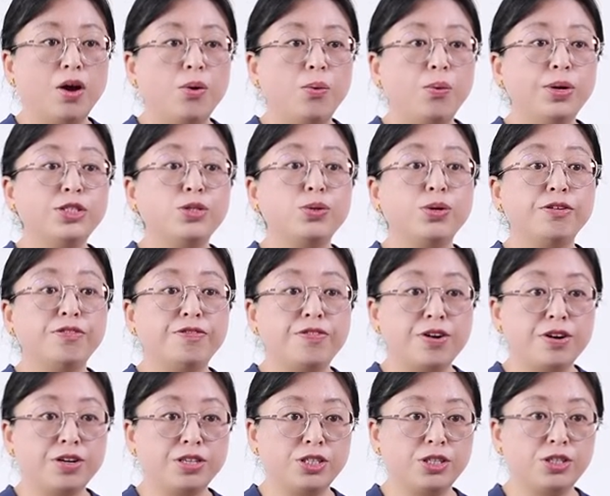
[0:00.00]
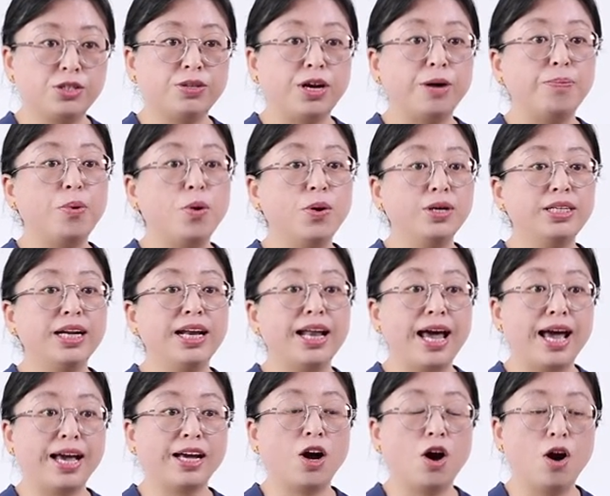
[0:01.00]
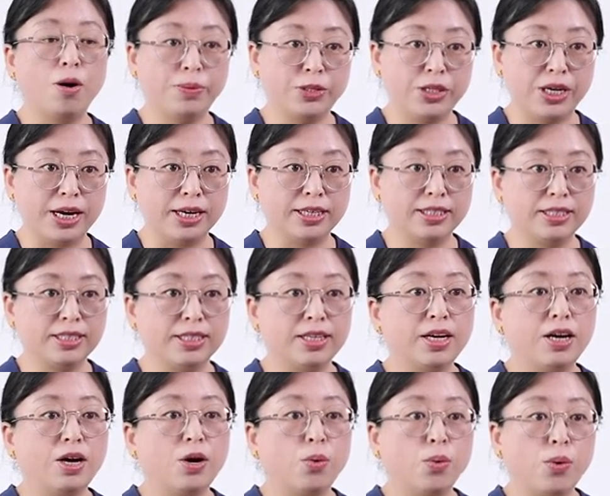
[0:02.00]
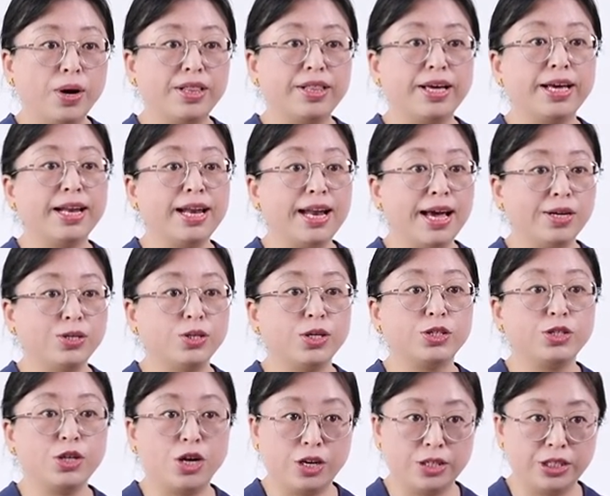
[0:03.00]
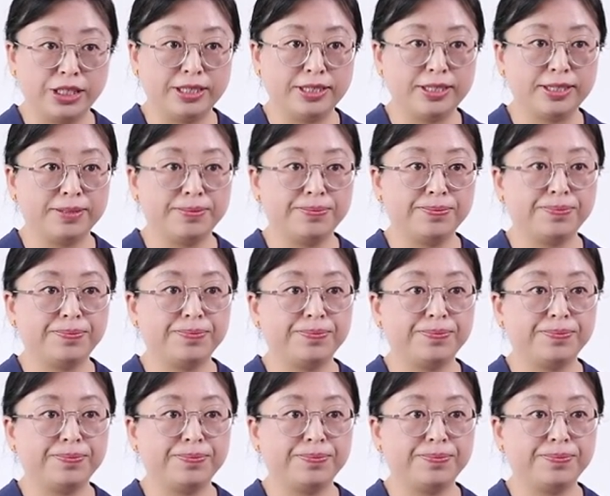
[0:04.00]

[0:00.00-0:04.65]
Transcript: which refers to a point-like object with electric charges.